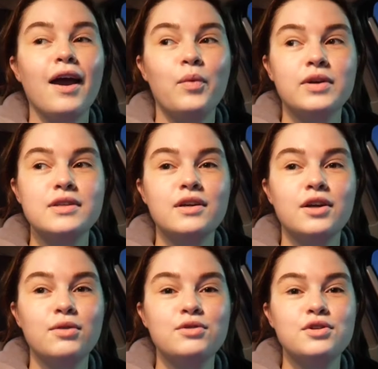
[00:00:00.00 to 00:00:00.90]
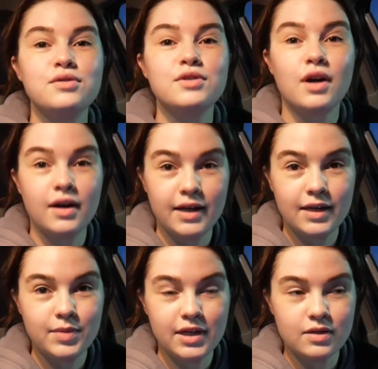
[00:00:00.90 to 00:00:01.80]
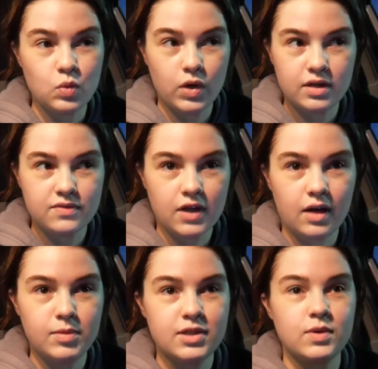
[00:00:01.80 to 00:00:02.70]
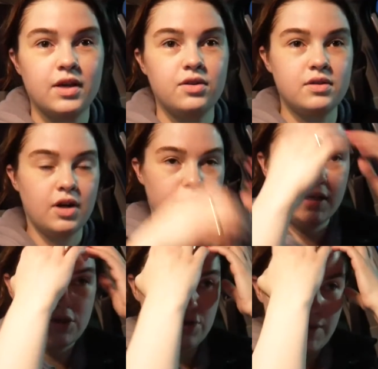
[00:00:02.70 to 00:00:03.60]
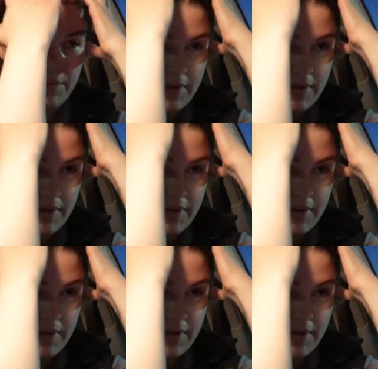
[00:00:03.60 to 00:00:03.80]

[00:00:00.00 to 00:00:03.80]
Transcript: I was gonna go to Target because what is Vlogmas without a Target trip?